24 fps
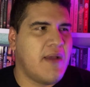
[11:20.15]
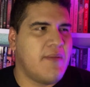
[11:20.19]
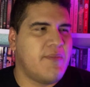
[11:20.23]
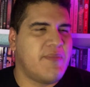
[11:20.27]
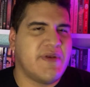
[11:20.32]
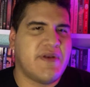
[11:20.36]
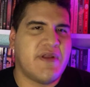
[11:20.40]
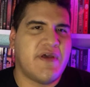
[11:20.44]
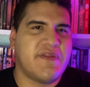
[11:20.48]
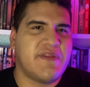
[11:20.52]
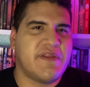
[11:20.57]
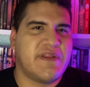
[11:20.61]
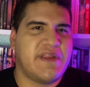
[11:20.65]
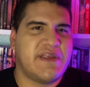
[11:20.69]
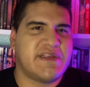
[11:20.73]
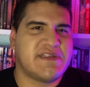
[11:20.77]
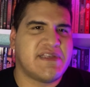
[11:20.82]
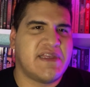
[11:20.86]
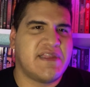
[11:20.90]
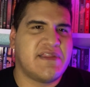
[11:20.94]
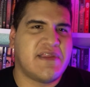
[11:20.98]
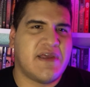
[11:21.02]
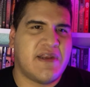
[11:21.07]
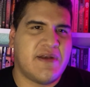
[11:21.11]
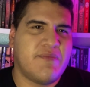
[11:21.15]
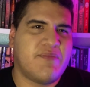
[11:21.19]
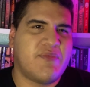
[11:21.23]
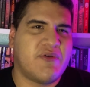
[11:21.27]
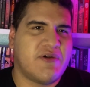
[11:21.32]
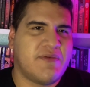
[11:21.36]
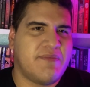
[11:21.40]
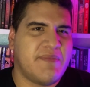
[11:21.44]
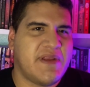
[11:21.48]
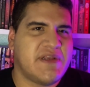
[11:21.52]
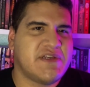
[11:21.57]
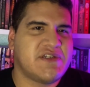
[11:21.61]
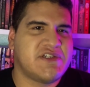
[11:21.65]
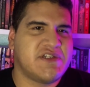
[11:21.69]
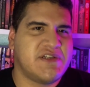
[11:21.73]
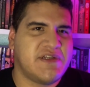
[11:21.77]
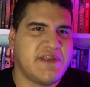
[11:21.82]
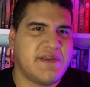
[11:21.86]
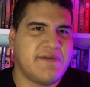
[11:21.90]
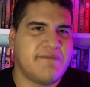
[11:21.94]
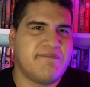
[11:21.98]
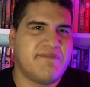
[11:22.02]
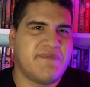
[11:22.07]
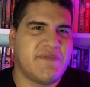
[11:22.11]
But nonetheless, I thought it bore
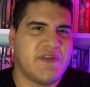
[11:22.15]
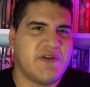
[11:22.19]
mentioning.